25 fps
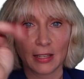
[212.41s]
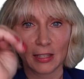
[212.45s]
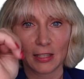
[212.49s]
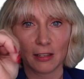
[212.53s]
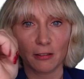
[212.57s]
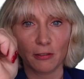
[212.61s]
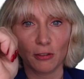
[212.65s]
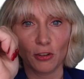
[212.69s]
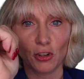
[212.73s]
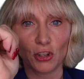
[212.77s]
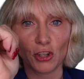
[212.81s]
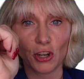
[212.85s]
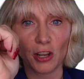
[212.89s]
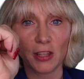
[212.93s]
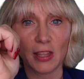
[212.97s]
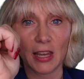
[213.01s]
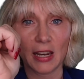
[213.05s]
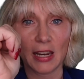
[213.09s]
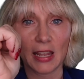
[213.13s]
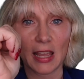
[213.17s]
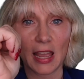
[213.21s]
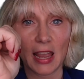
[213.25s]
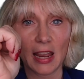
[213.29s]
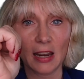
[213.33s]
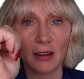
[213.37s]
So I can show
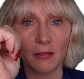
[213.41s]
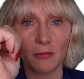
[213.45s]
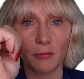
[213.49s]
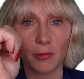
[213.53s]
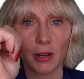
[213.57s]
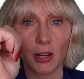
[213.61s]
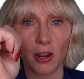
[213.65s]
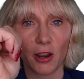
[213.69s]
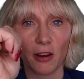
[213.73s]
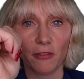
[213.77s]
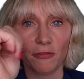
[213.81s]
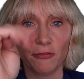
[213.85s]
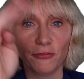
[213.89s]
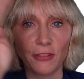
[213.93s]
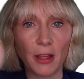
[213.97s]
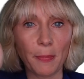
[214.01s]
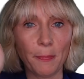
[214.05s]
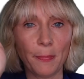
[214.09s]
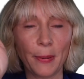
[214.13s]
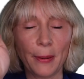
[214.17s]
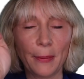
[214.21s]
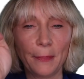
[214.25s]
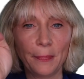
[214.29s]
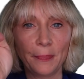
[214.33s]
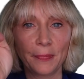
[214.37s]
that again. We go
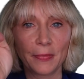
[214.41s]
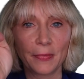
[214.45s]
flip